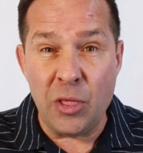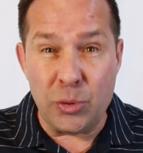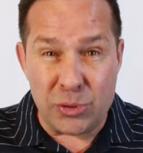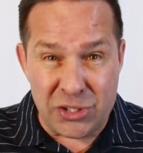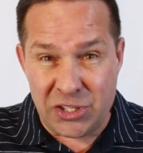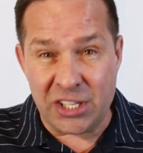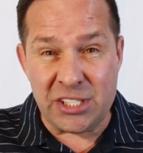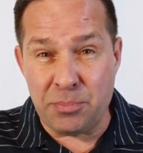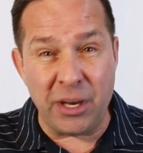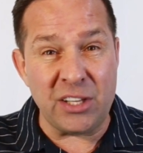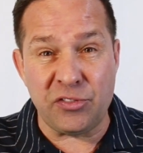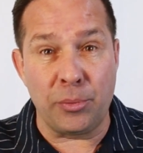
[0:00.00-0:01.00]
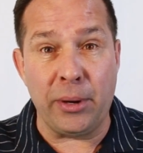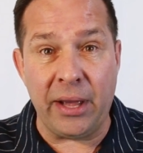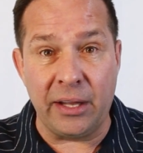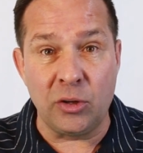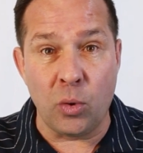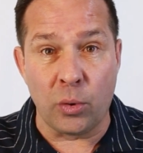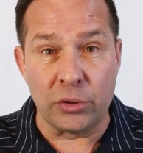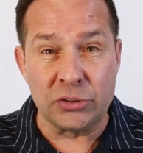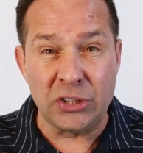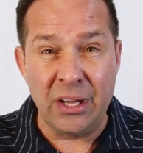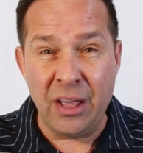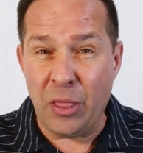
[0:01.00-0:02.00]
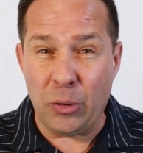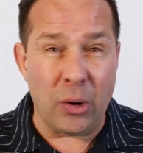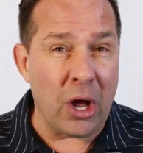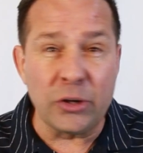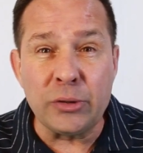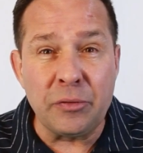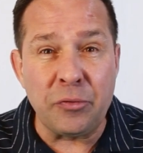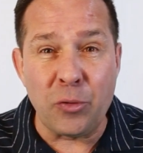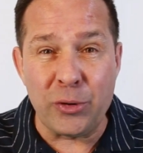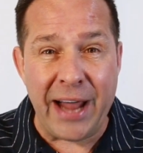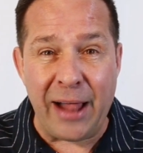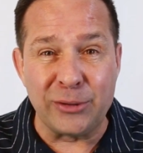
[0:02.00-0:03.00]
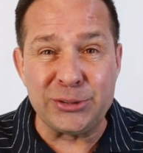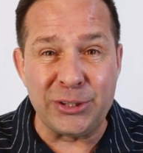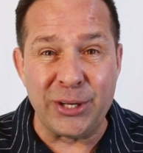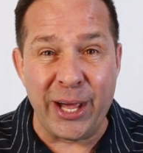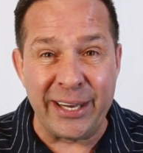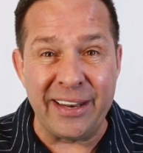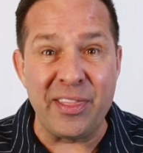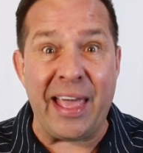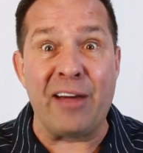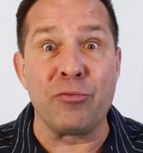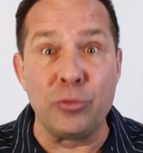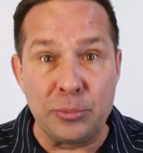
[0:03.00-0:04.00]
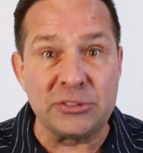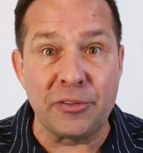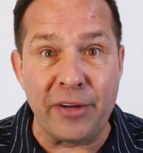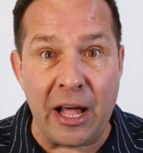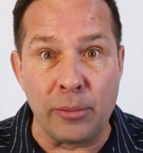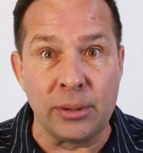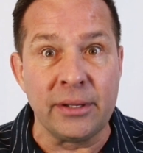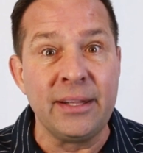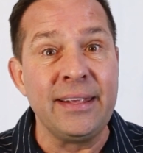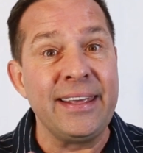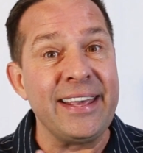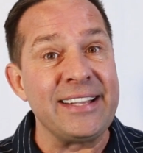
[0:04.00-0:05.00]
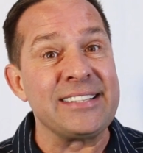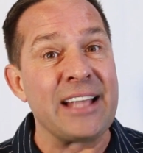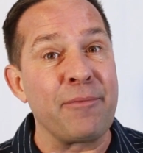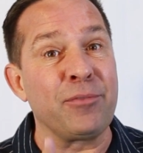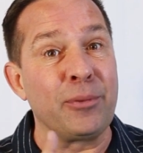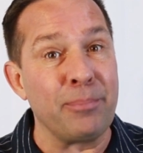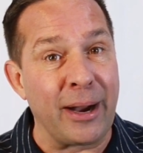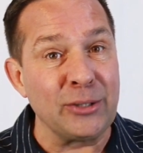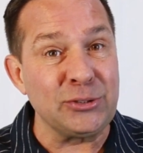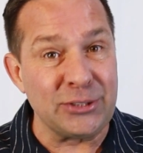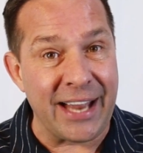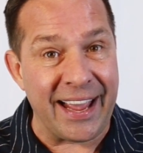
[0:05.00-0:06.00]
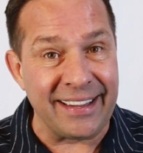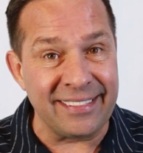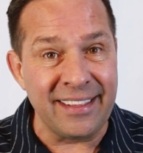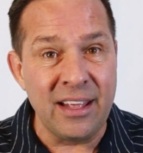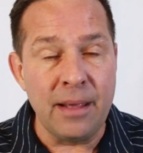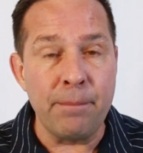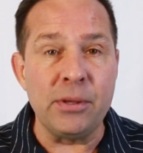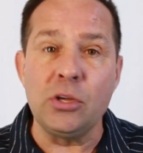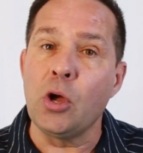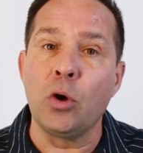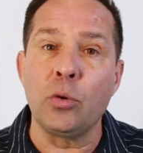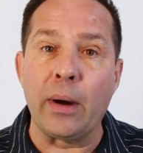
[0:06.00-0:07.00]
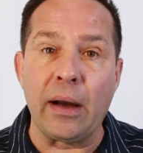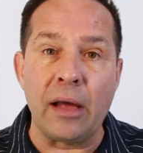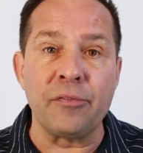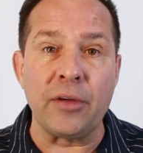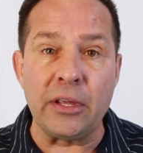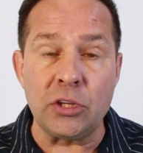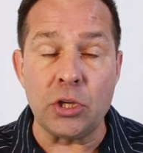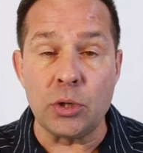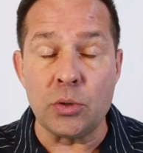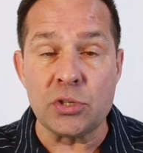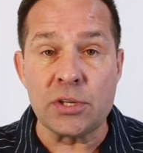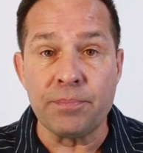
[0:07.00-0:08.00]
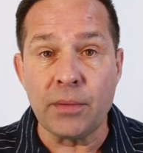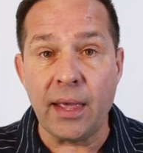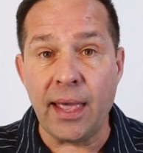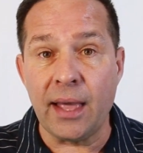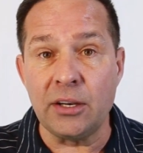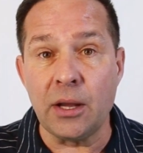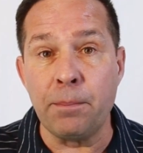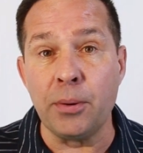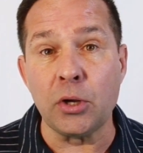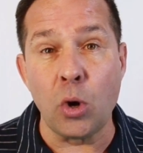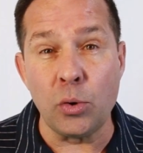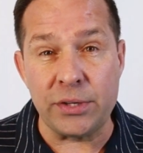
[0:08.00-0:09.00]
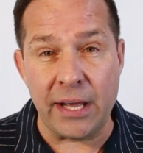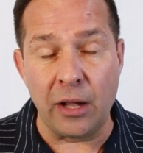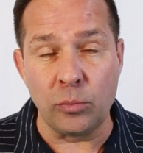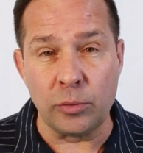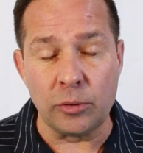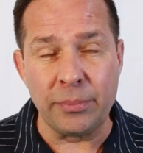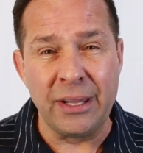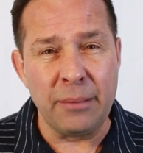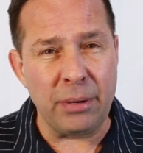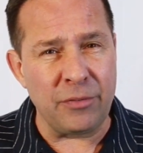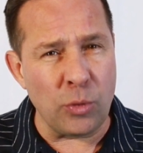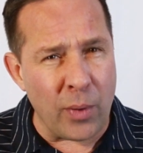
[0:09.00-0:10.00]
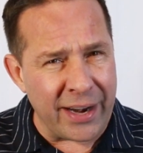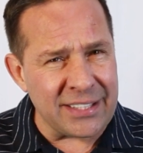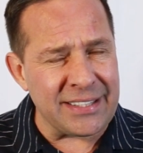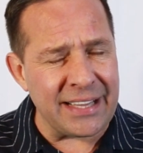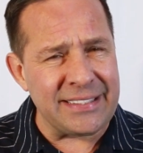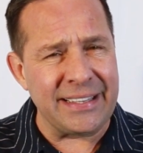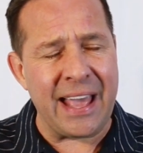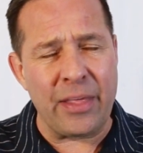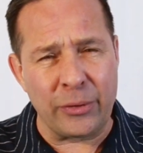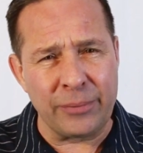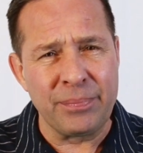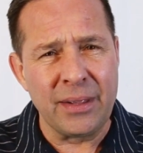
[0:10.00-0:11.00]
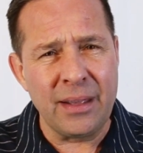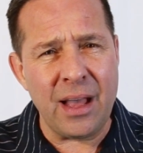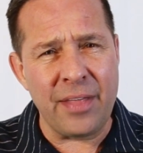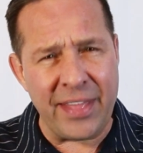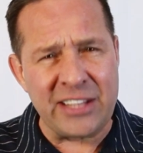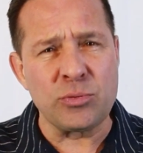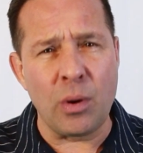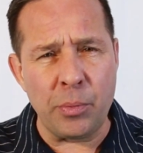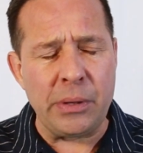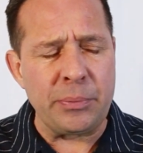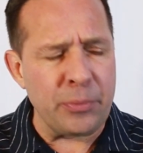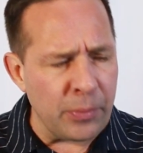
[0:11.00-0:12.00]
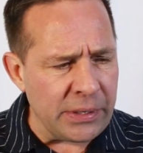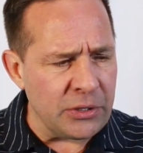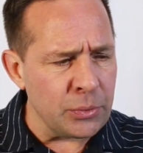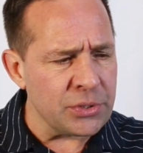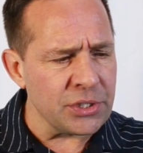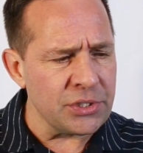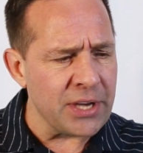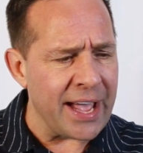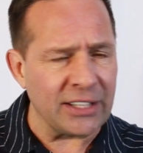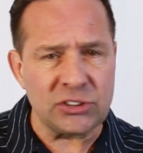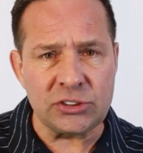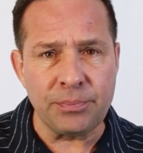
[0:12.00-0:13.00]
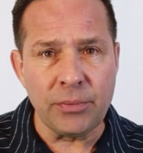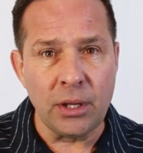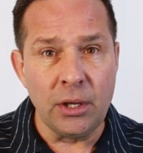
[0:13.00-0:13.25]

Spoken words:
They're 6 minutes from our headquarters. They're $104 a night. They have rooms available except for March 9th, but you can go to our FAQs and book a hotel room. But if you want to stay together, that's what we do suggest.